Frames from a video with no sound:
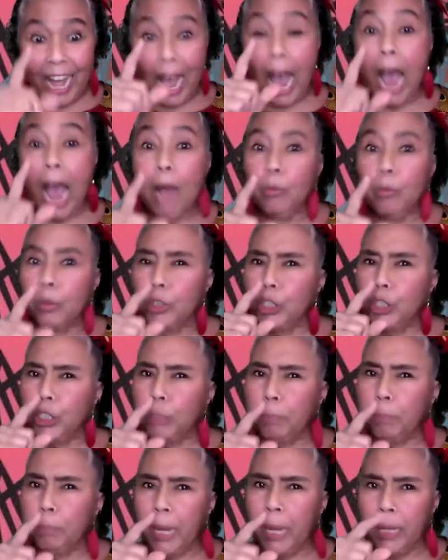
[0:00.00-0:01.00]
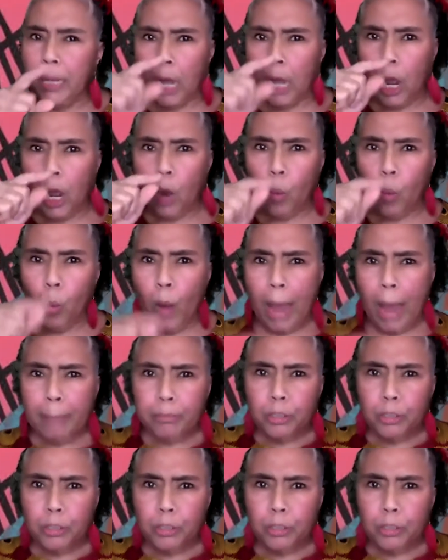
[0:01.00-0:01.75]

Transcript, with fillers: I will spin a web